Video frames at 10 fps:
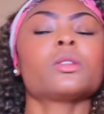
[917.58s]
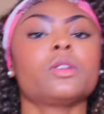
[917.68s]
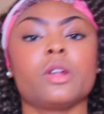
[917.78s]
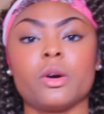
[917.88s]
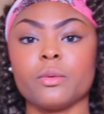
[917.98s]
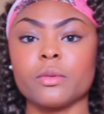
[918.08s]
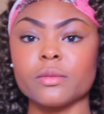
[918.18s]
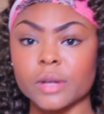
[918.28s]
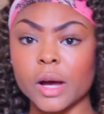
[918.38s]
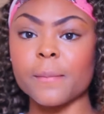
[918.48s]
you know,
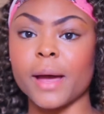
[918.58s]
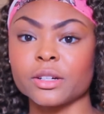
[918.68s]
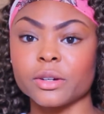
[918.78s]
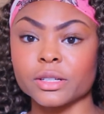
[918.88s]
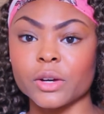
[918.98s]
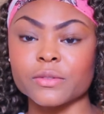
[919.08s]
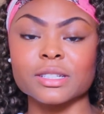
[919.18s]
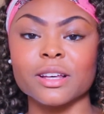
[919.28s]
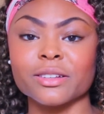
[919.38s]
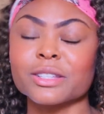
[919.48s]
come back to ourselves and
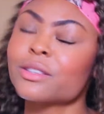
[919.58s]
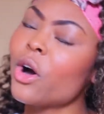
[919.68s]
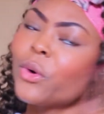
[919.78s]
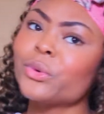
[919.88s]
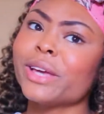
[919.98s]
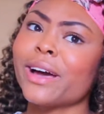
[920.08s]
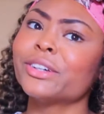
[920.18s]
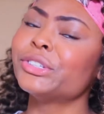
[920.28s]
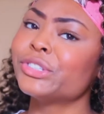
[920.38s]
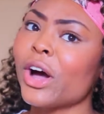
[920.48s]
tell ourselves, oh yeah,
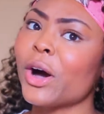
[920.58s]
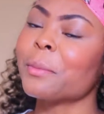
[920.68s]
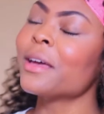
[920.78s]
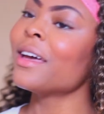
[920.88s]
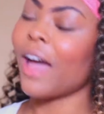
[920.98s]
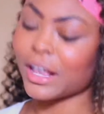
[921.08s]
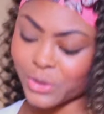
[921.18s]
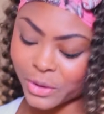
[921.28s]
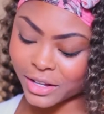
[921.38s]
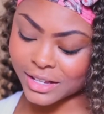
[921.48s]
good job. As
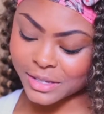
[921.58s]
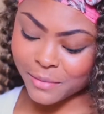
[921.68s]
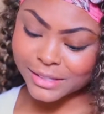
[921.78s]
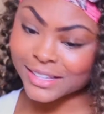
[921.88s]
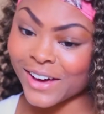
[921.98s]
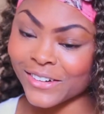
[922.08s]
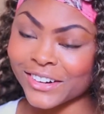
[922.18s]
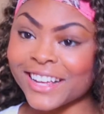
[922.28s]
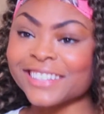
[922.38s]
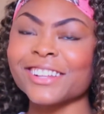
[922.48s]
corny as it may
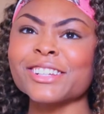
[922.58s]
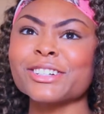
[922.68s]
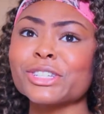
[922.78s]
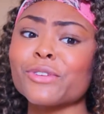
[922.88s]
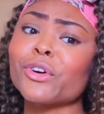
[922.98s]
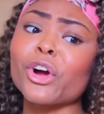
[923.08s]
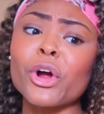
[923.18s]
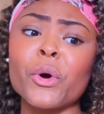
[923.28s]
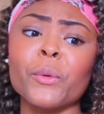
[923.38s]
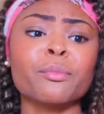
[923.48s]
sound, tell yourself,
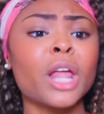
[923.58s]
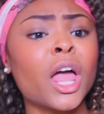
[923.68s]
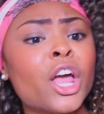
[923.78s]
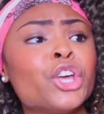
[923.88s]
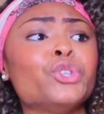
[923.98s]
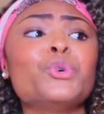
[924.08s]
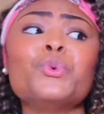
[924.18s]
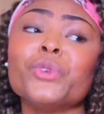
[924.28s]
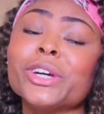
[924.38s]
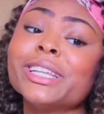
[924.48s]
girl, you
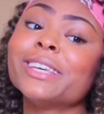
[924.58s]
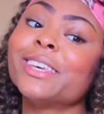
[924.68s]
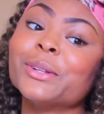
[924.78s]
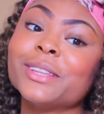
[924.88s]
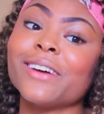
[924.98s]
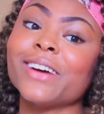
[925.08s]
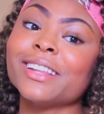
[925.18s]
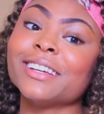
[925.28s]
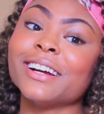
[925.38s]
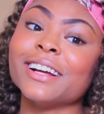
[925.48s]
really killed that right
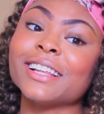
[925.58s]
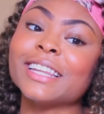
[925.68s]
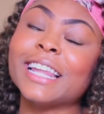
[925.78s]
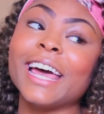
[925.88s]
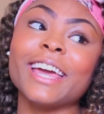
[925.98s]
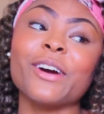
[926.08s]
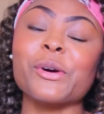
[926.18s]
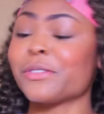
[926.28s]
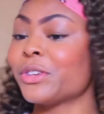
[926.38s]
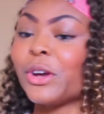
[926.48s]
there. Like, or
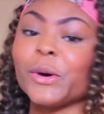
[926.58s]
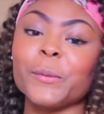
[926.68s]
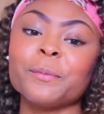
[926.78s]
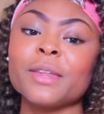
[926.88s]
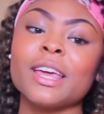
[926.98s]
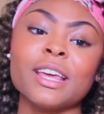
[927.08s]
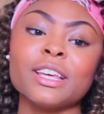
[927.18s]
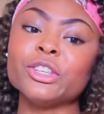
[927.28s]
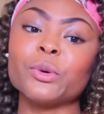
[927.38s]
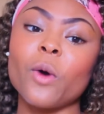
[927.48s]
you know,
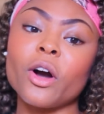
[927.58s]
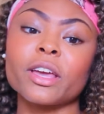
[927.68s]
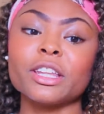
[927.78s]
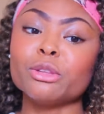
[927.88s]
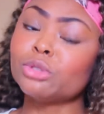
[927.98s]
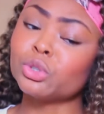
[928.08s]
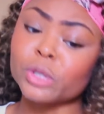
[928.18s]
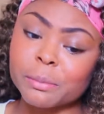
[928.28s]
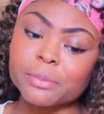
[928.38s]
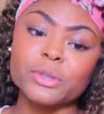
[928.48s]
you're walking, you
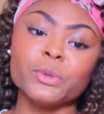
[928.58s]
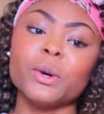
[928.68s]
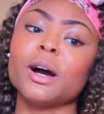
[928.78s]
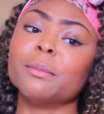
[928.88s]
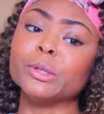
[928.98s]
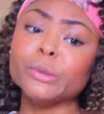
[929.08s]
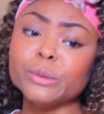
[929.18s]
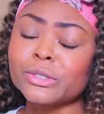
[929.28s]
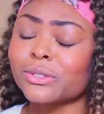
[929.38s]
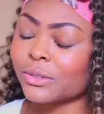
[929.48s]
trip, you
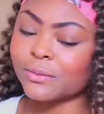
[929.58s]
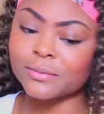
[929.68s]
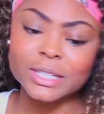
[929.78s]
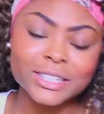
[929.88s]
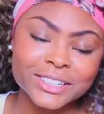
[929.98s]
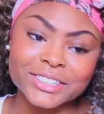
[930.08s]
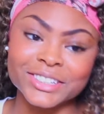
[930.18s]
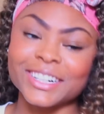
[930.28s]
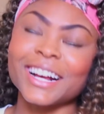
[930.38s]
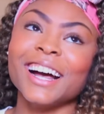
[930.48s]
lose
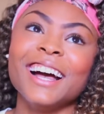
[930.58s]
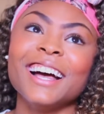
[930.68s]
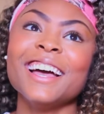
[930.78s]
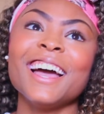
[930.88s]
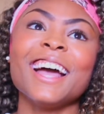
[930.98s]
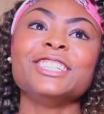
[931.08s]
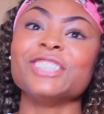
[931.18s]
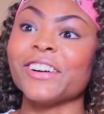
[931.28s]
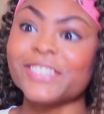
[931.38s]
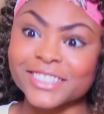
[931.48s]
your
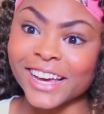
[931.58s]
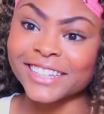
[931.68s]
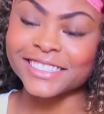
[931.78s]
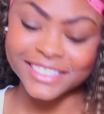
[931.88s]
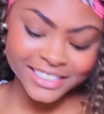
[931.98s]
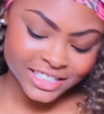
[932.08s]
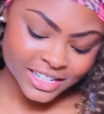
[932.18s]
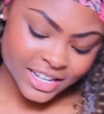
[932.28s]
driver's license.